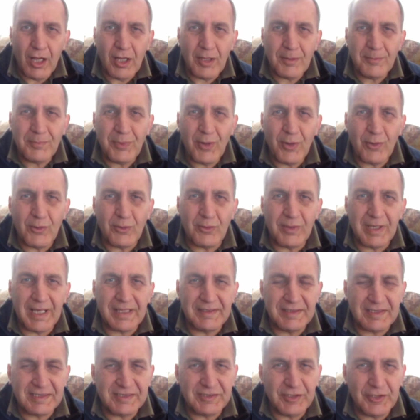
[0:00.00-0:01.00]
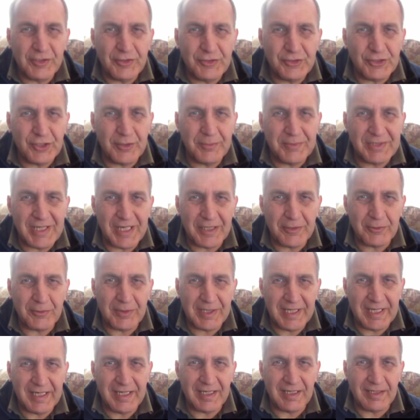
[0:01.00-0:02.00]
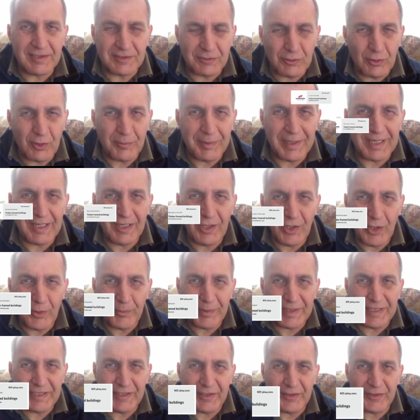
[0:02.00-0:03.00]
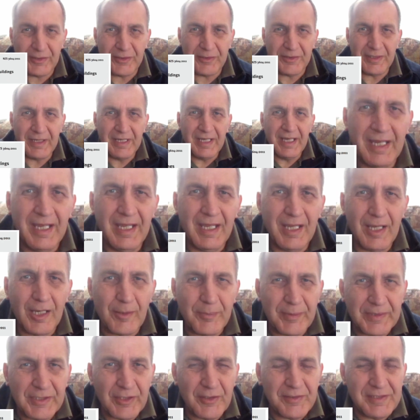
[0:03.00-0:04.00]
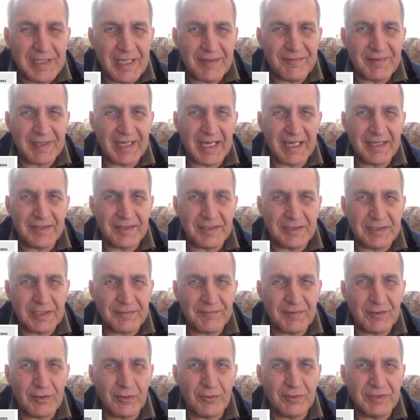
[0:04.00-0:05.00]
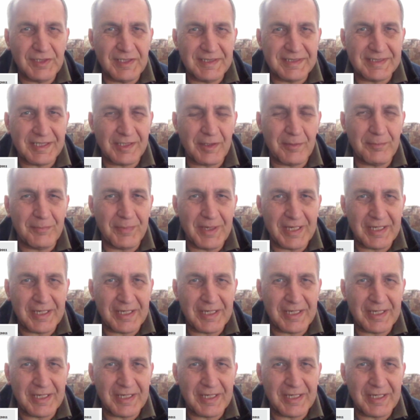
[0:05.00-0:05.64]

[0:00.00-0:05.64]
I'm Paul and this YouTube channel here is all about helping you navigate the difficult New Zealand